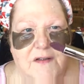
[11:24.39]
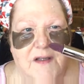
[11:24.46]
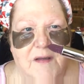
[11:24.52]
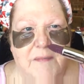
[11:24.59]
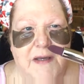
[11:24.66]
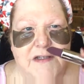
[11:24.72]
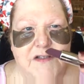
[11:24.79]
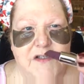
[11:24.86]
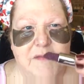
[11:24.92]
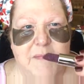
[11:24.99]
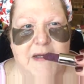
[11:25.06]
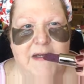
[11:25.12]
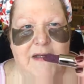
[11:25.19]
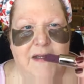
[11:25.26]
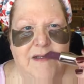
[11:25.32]
It matches
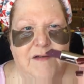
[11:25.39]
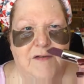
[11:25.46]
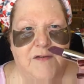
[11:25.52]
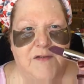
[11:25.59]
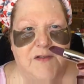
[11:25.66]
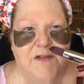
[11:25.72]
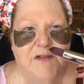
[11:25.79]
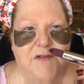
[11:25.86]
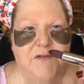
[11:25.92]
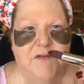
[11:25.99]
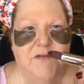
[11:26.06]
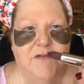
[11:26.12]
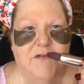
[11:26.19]
my nails too.